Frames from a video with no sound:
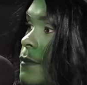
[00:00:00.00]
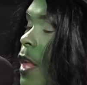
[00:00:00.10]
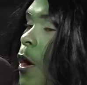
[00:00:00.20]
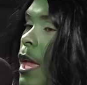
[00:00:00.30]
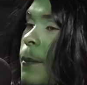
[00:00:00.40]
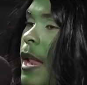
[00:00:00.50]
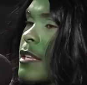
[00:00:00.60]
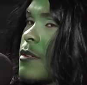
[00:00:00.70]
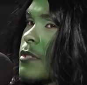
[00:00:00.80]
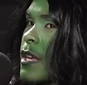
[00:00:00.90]
Oh yeah, but as
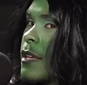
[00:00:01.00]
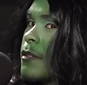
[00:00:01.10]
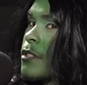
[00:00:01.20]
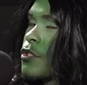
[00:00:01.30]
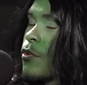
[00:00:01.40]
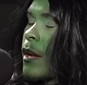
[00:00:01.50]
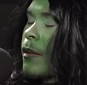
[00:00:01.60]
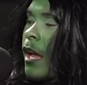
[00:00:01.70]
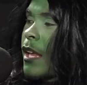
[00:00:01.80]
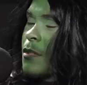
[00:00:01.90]
I was saying, Detroit.
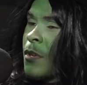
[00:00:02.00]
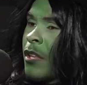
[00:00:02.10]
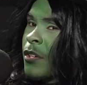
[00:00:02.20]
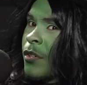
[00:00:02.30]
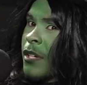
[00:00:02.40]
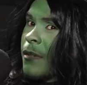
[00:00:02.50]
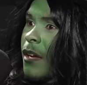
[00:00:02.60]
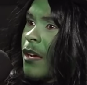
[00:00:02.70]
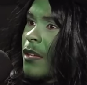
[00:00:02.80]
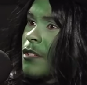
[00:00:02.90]
I guess we all agree.
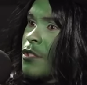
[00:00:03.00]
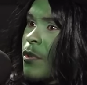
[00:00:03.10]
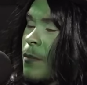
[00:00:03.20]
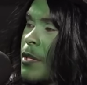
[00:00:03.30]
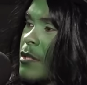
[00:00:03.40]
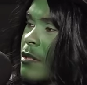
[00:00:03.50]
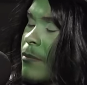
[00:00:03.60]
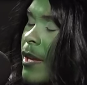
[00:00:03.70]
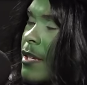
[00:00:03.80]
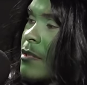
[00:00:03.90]
Uh, Detroit pizza is
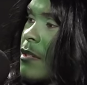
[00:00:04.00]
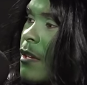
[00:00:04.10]
best.